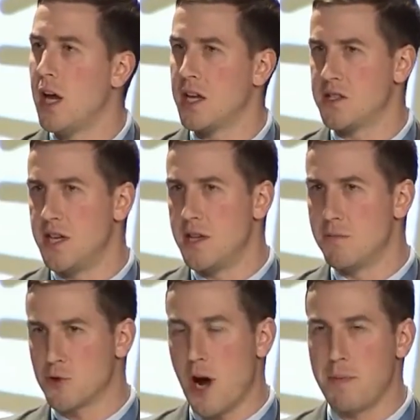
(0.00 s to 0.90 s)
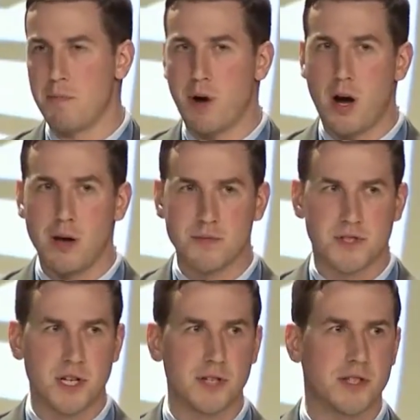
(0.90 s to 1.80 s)
and see them dropping bombs
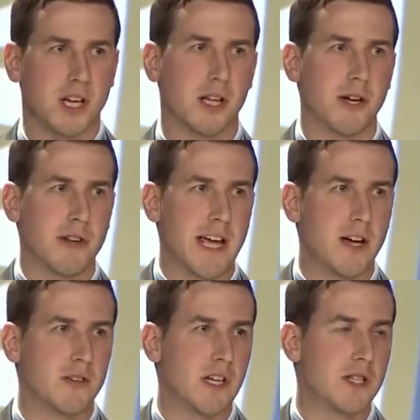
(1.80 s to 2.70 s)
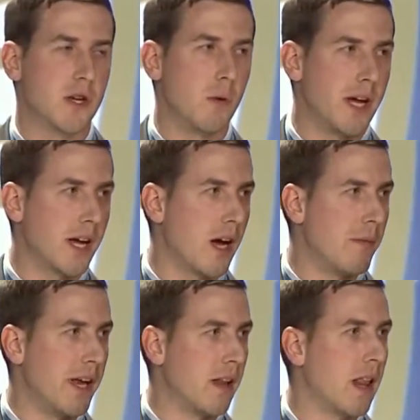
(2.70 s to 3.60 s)
to clear the LZ so we could come
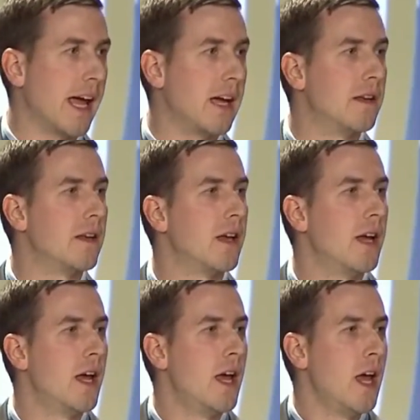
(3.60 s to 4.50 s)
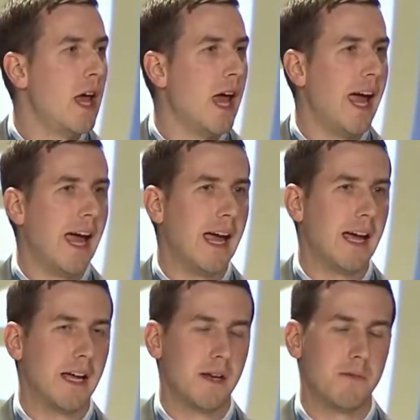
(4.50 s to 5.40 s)
in and land.
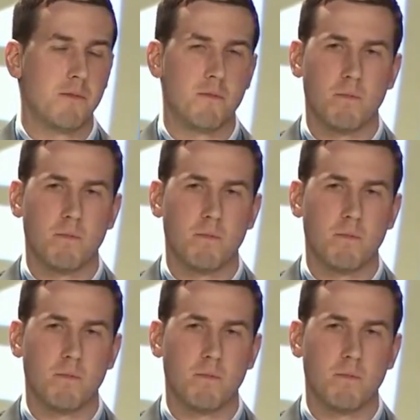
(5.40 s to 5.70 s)
And